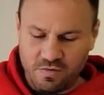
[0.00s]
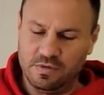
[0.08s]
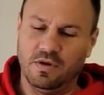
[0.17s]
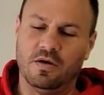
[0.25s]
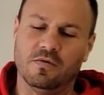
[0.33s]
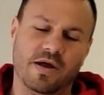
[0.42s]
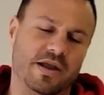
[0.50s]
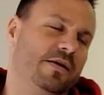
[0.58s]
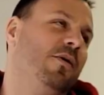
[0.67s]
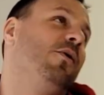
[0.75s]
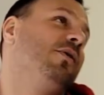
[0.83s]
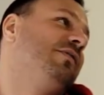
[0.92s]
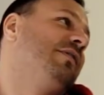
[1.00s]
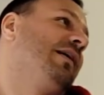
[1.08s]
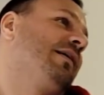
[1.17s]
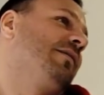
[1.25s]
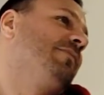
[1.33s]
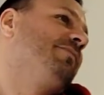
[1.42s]
I love them all. You know,
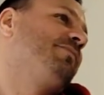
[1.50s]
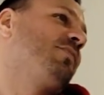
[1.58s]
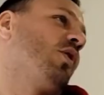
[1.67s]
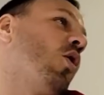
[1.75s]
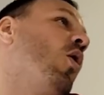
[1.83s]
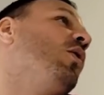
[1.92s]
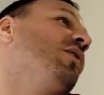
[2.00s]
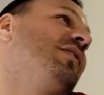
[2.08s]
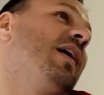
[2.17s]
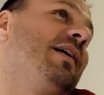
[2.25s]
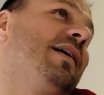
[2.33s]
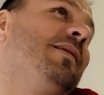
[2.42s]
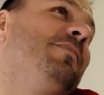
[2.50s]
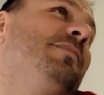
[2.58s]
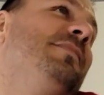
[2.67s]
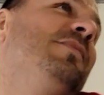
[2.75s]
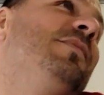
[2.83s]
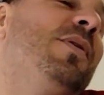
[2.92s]
I don't have a favorite. oh my god,
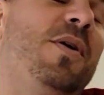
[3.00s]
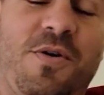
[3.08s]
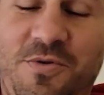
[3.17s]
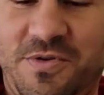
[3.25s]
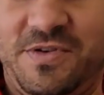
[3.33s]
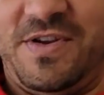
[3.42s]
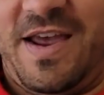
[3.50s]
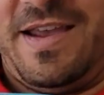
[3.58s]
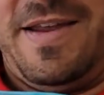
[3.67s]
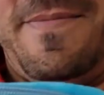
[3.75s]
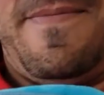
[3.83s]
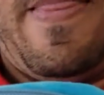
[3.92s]
I love uh, that Hold one. a second.